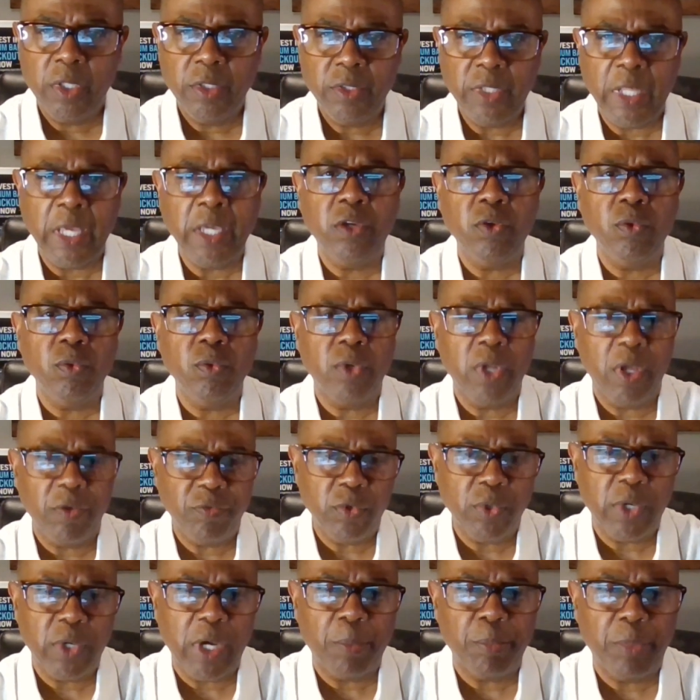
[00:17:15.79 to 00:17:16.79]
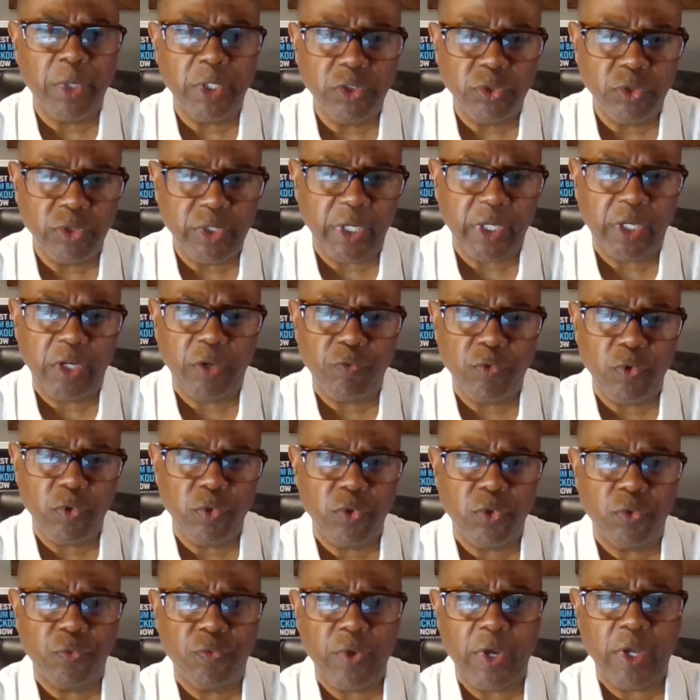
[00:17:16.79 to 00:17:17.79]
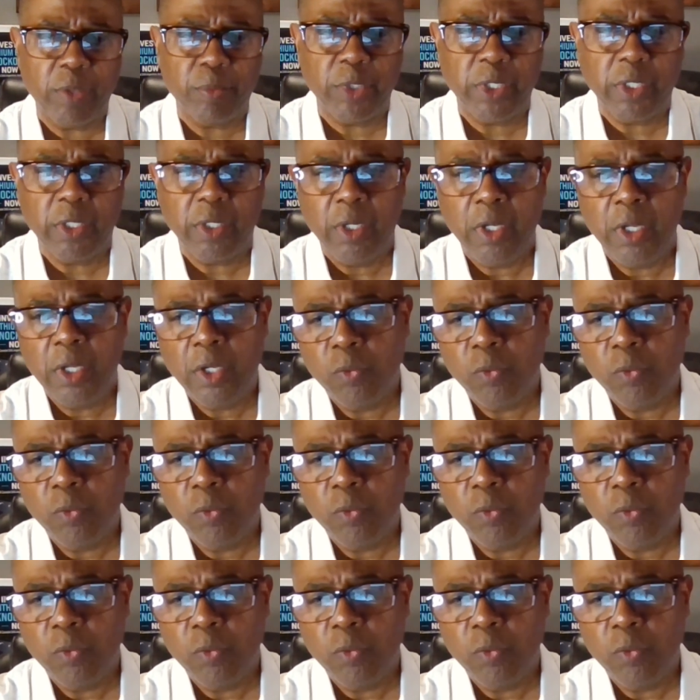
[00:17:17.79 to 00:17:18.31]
Thank you. Love you. God bless you. Take care of you and your family.